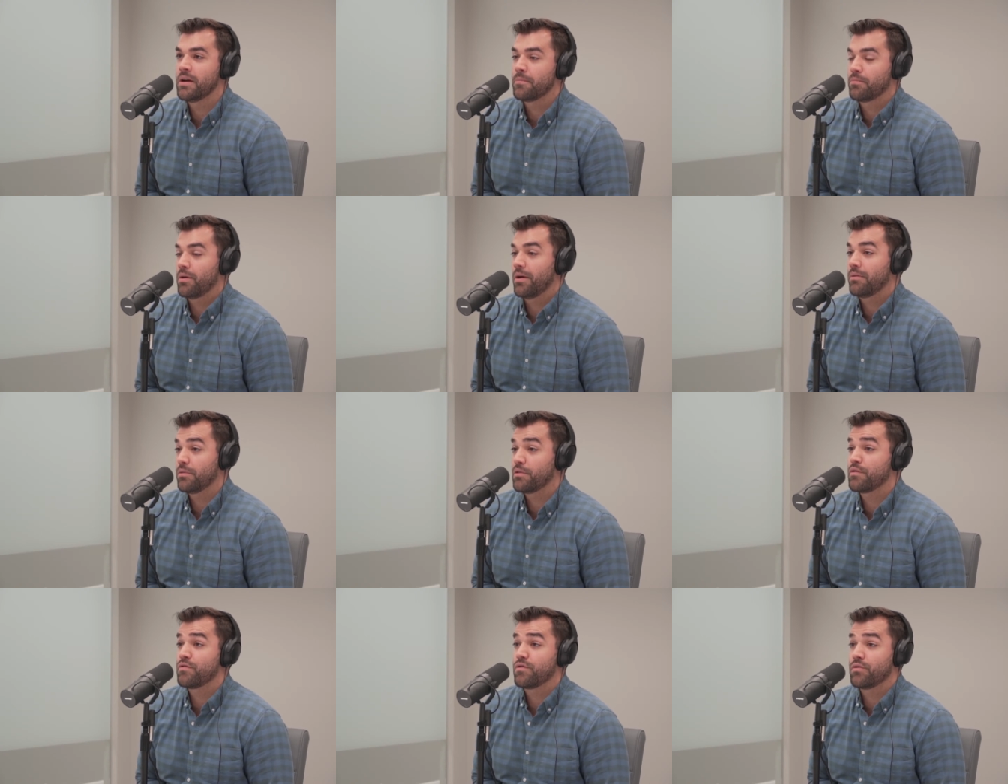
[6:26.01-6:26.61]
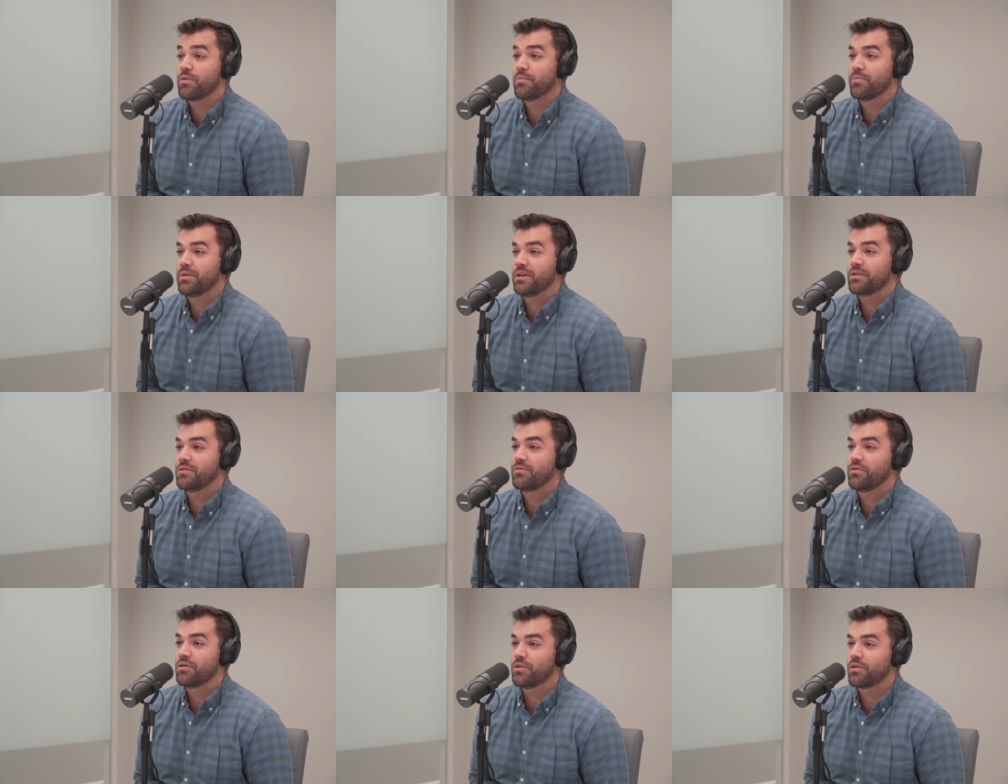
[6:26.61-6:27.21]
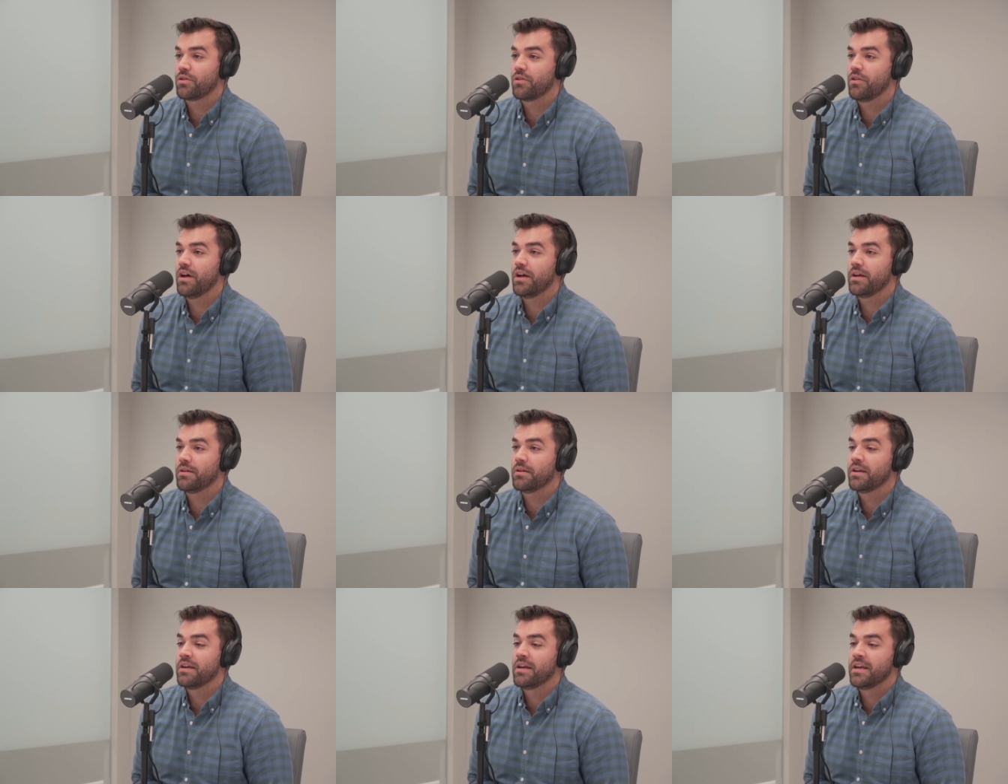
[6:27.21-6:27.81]
probably for the best for your
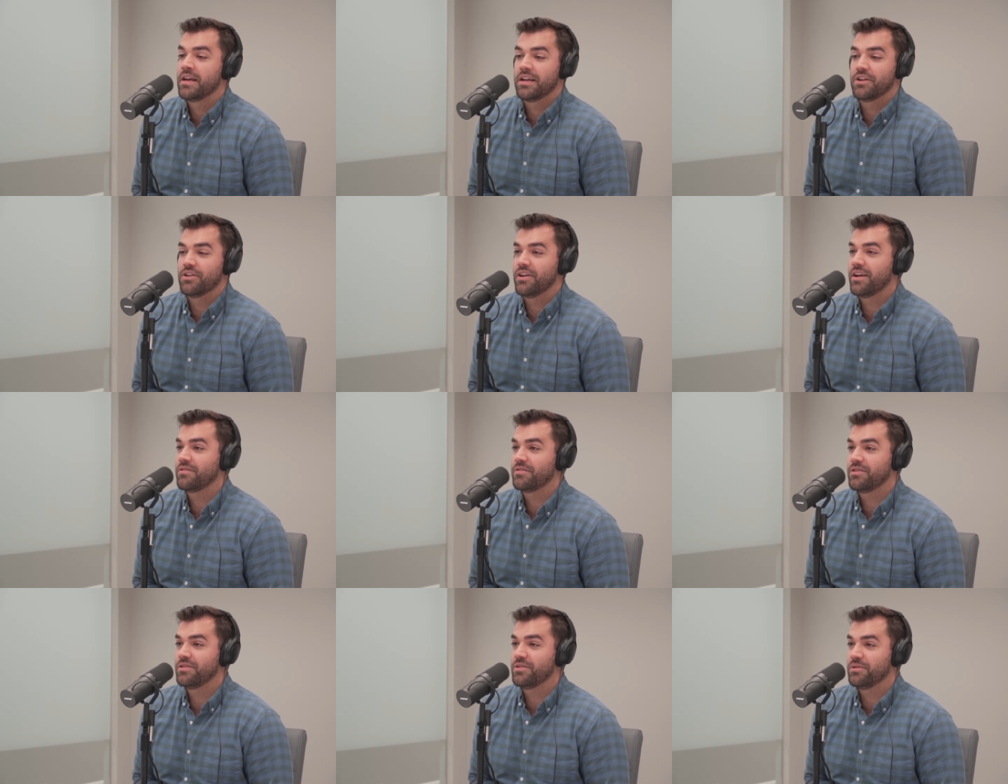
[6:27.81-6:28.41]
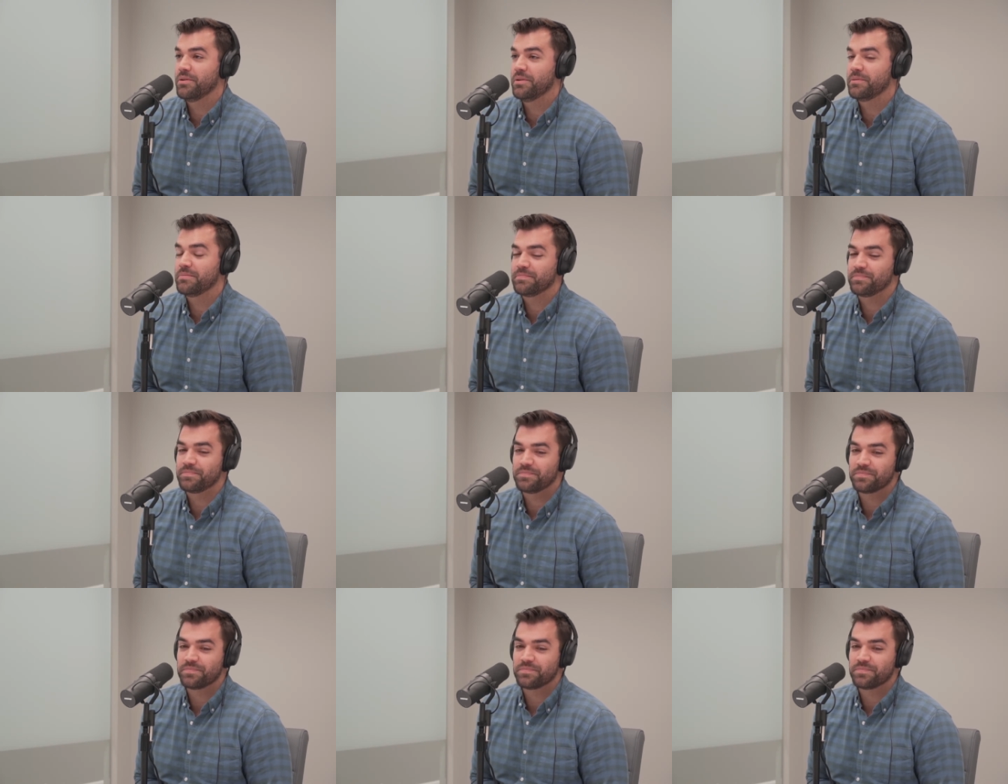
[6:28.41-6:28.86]
client, and you have to do it.